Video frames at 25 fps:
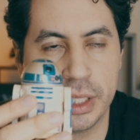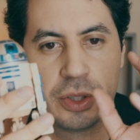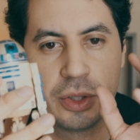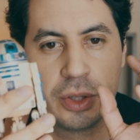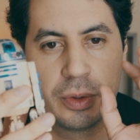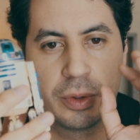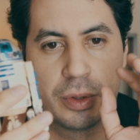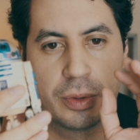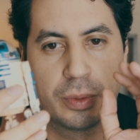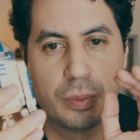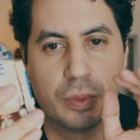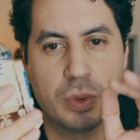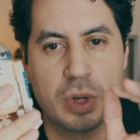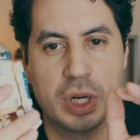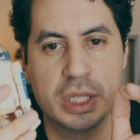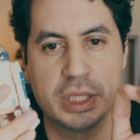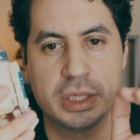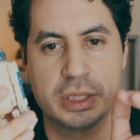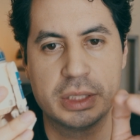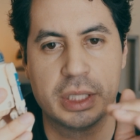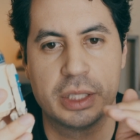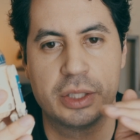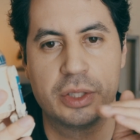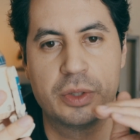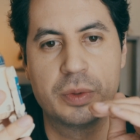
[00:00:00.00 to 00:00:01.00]
So there were
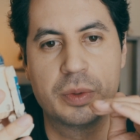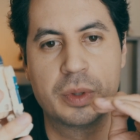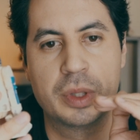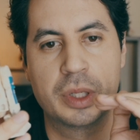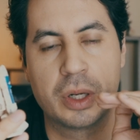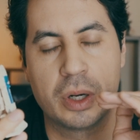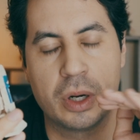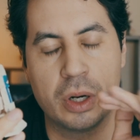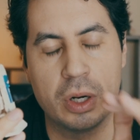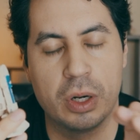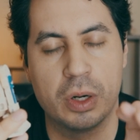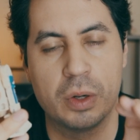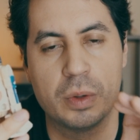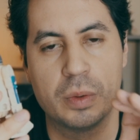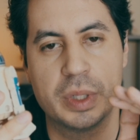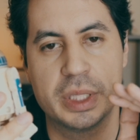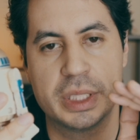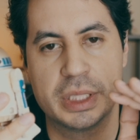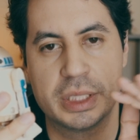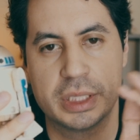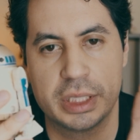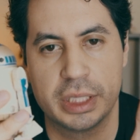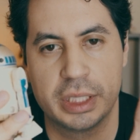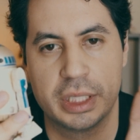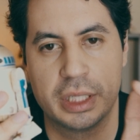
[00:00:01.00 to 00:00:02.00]
ones that you would
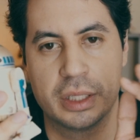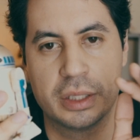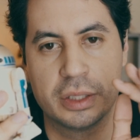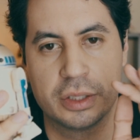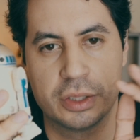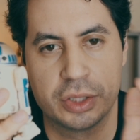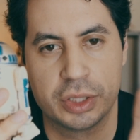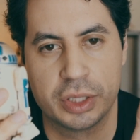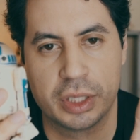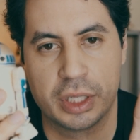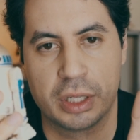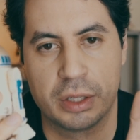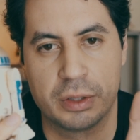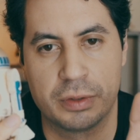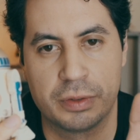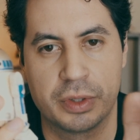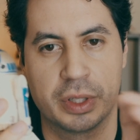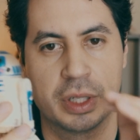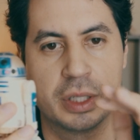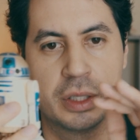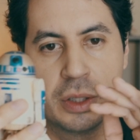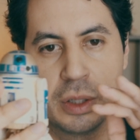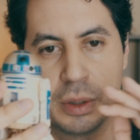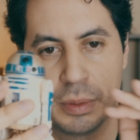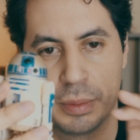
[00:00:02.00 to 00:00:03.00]
always see on the shelf
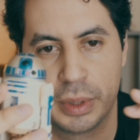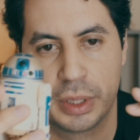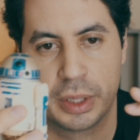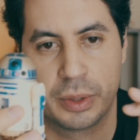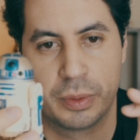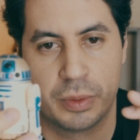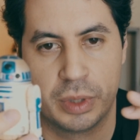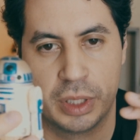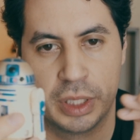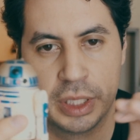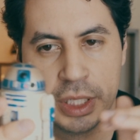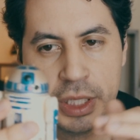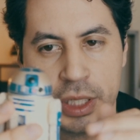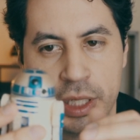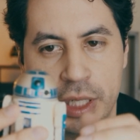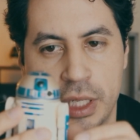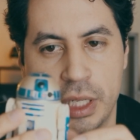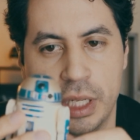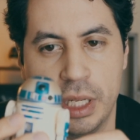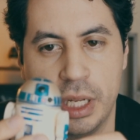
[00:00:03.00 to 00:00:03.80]
that nobody wanted,